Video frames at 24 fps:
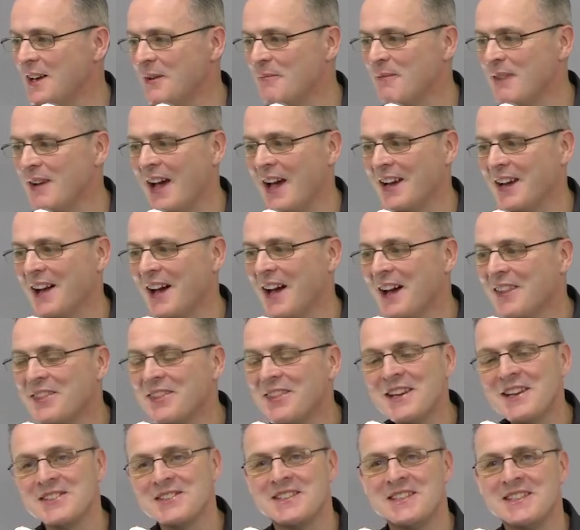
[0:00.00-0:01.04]
lag, I
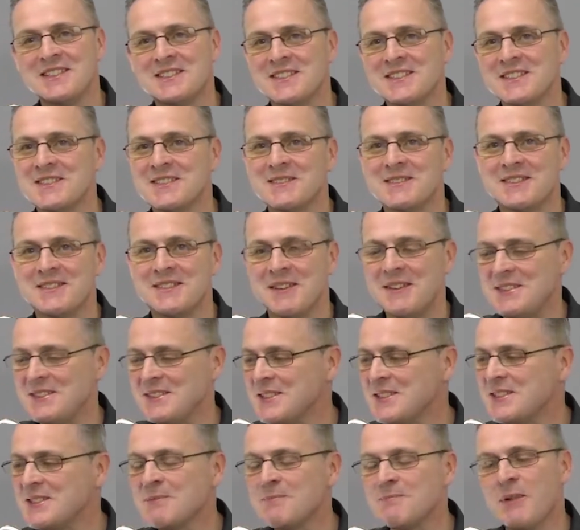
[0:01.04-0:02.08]
think she's
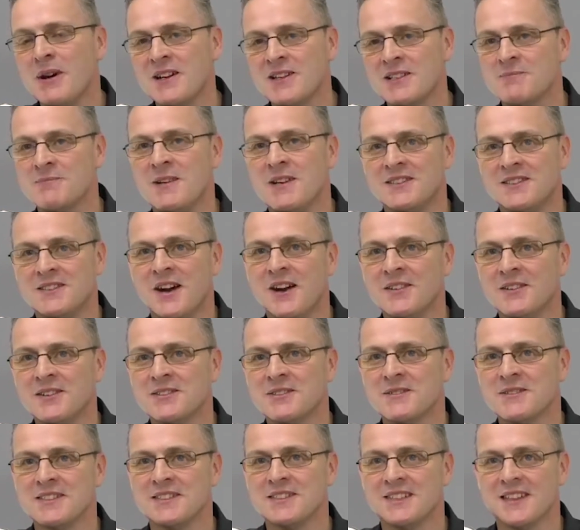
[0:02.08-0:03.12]
just passed me a tongue
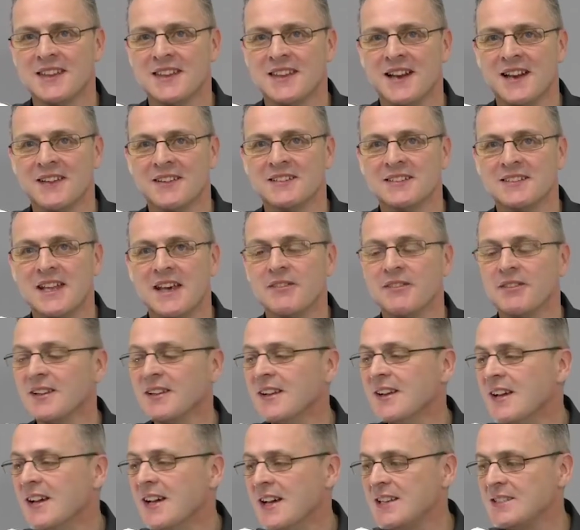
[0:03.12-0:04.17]
twister, the little devil.
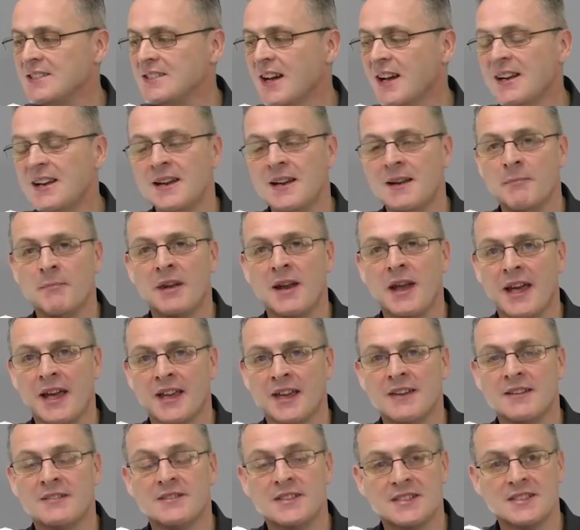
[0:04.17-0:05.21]
A slight lip lag.
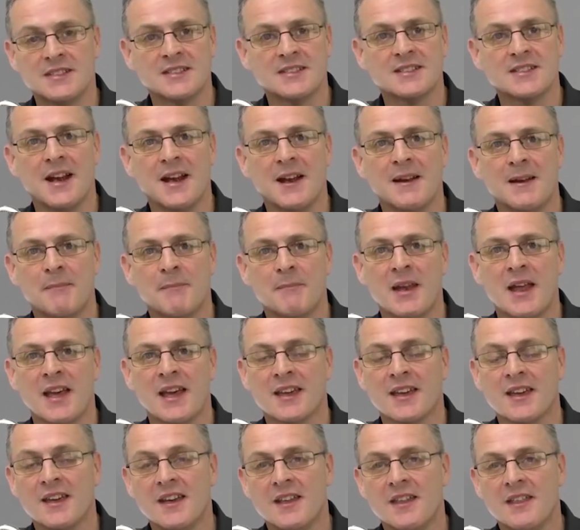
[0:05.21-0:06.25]
If there's a slight lip lag,
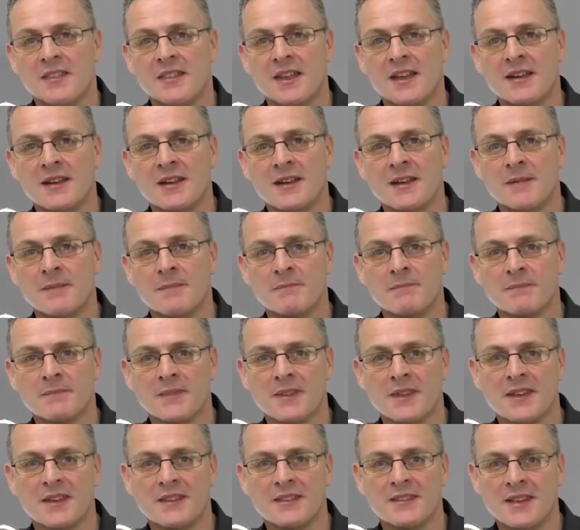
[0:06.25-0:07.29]
then
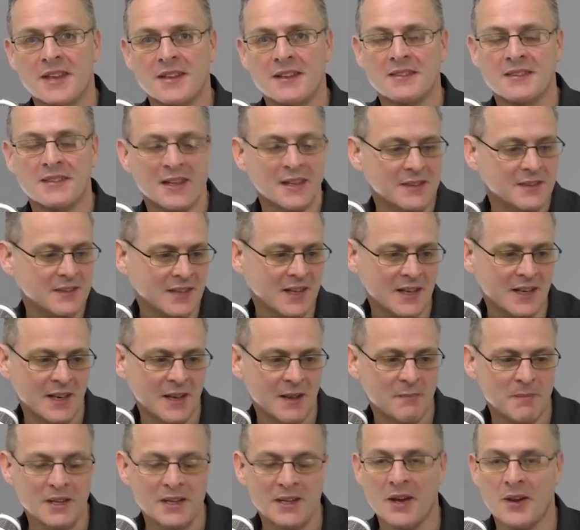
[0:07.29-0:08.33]

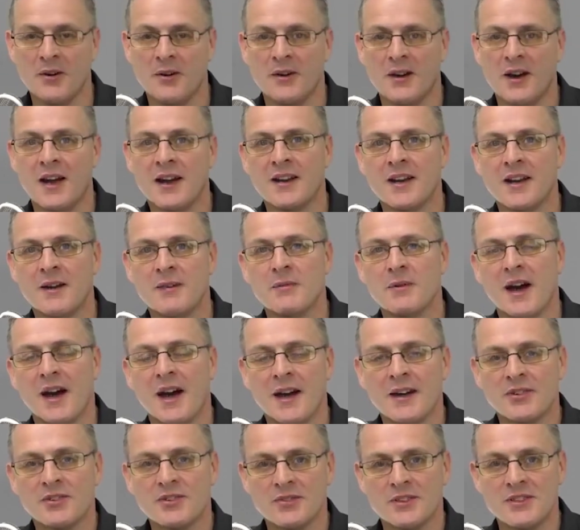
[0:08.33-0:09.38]
let me know, and
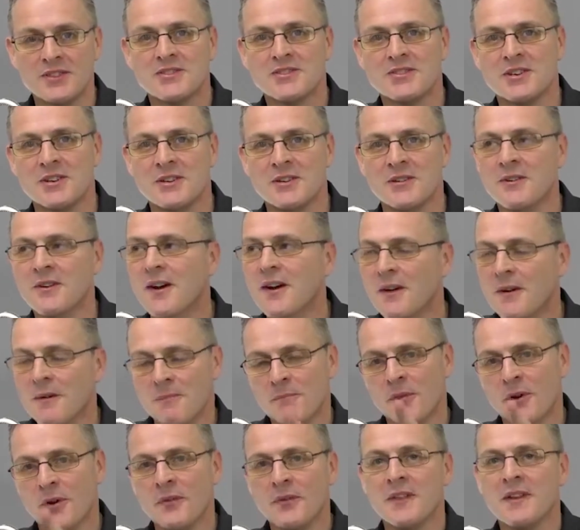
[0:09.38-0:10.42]
I trust you
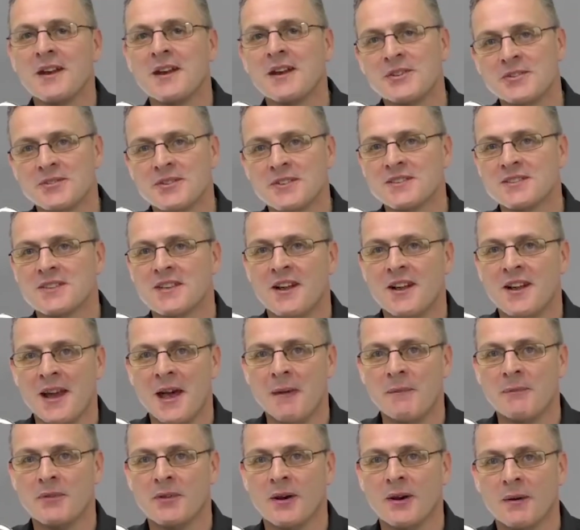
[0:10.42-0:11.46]
more than I trust her
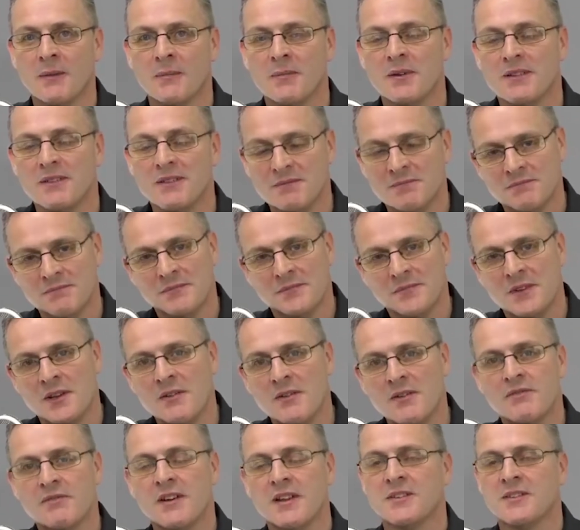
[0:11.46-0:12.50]
laptop. No
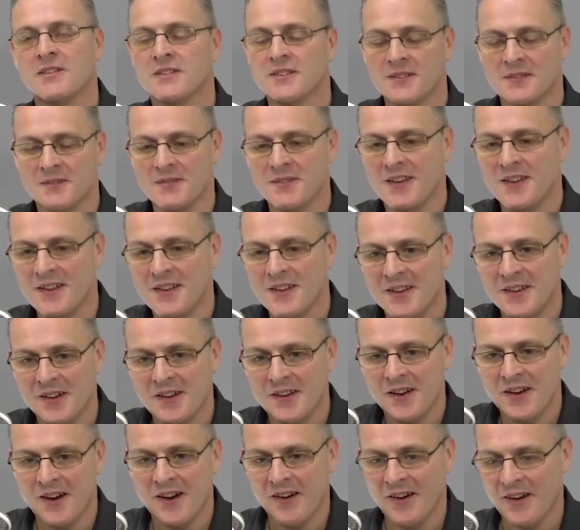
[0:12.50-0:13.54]
offense.
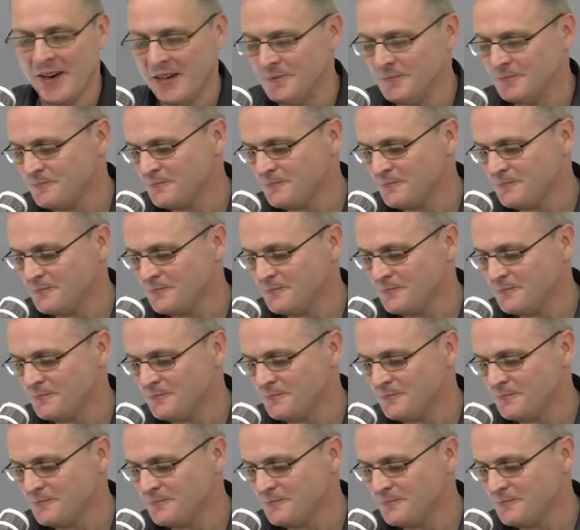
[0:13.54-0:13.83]
All right.